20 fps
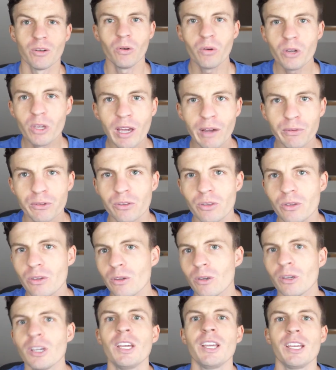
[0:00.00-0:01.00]
All you have to
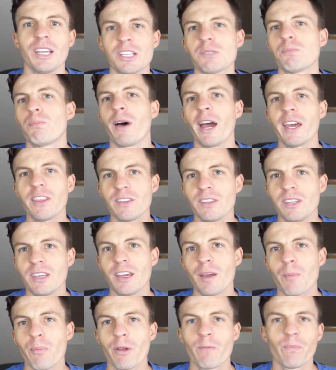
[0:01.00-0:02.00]
do is buy the
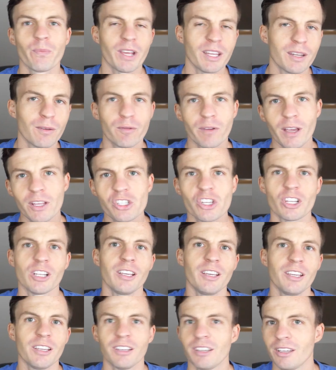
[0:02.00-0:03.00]
dip and
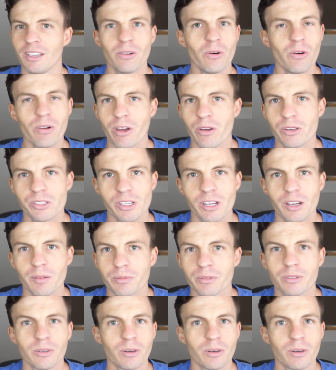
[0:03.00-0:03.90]
eventually it all goes up.